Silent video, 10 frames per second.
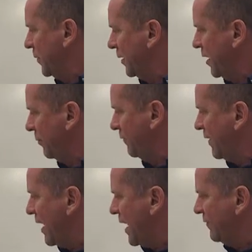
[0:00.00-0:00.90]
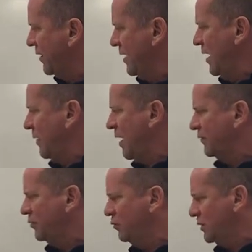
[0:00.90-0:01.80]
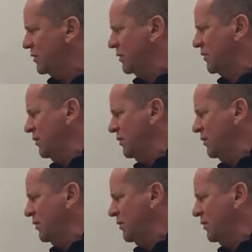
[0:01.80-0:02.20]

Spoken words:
Number five, and I've switched this.